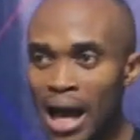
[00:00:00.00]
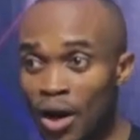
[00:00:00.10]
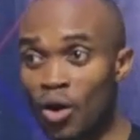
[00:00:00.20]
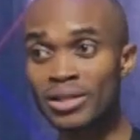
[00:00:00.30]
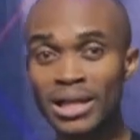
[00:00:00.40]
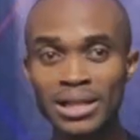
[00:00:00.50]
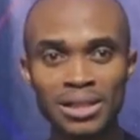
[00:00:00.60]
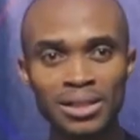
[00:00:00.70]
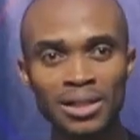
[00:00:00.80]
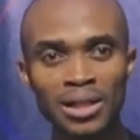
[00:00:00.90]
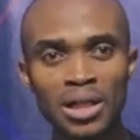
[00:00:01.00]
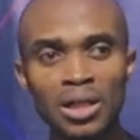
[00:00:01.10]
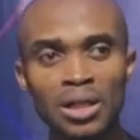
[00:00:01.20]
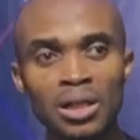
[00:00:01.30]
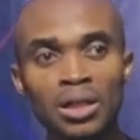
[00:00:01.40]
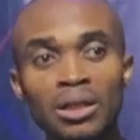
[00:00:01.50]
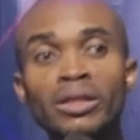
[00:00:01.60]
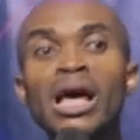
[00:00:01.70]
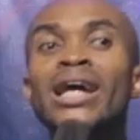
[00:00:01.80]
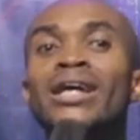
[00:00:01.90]
And God said,
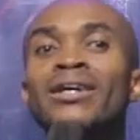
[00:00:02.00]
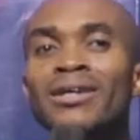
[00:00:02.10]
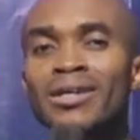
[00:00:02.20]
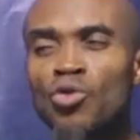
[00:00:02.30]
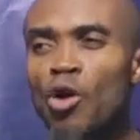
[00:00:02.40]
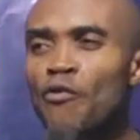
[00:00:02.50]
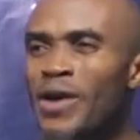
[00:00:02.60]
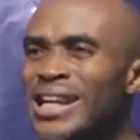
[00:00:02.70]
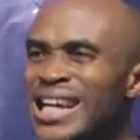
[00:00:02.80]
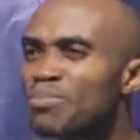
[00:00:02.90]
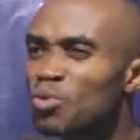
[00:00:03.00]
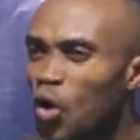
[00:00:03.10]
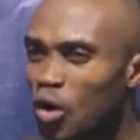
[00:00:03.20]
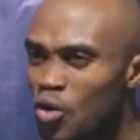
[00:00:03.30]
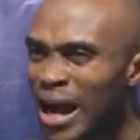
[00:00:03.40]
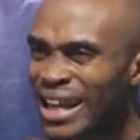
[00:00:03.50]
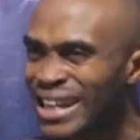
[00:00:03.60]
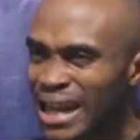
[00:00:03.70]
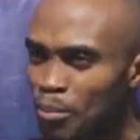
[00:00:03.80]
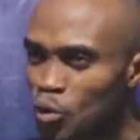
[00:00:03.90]
Take your father's bullock, go and
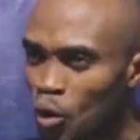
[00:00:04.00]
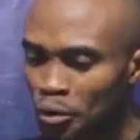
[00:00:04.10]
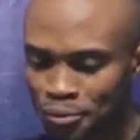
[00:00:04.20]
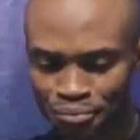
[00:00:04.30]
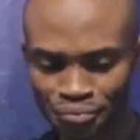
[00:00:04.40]
get that bullock.